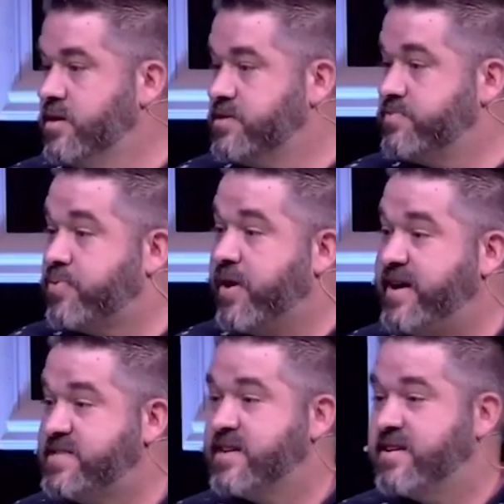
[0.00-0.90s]
She
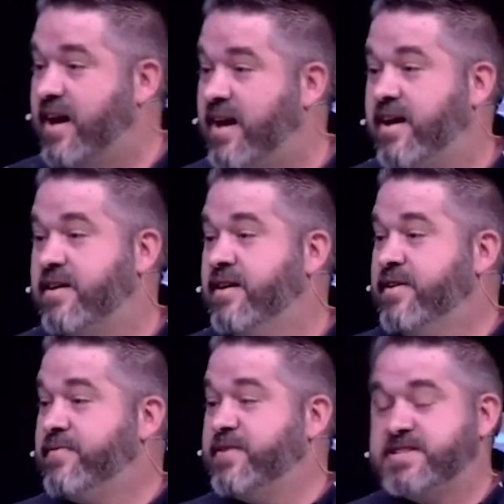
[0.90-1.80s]
prayed to God
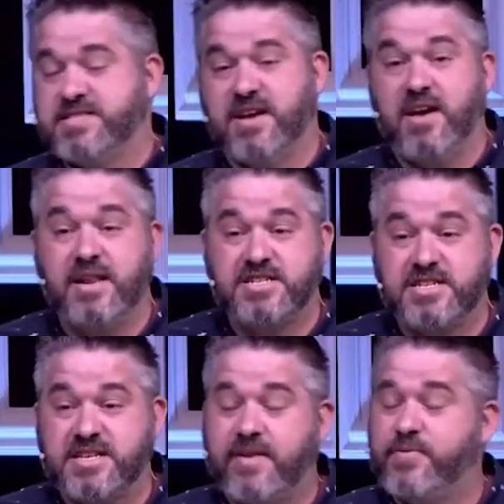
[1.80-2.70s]
for a son, and she
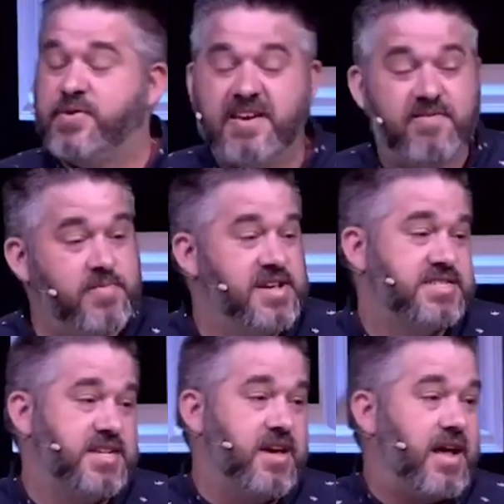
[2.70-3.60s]
said, "If you give me a
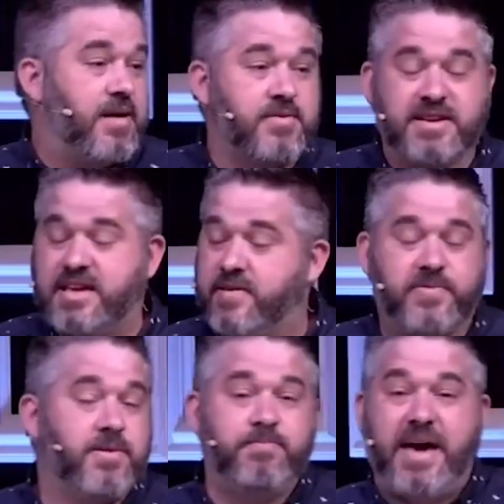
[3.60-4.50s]
son, I will give
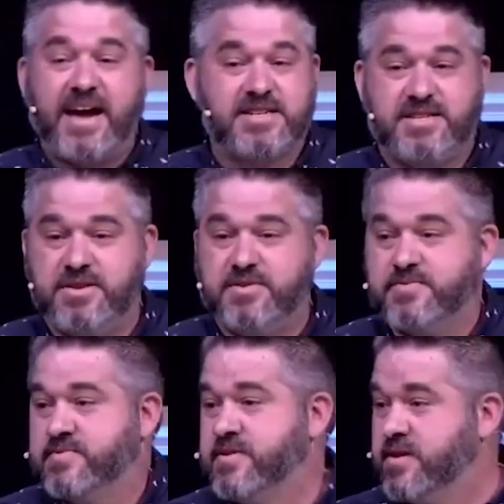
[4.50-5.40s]
him back to you."
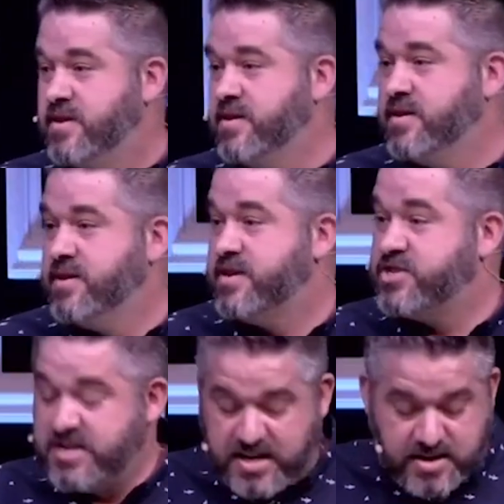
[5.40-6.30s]
And
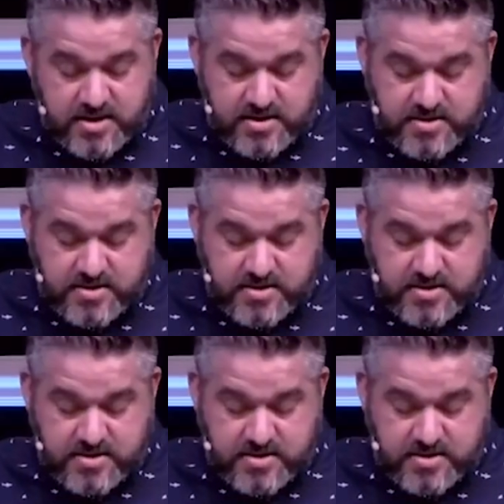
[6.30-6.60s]
she did.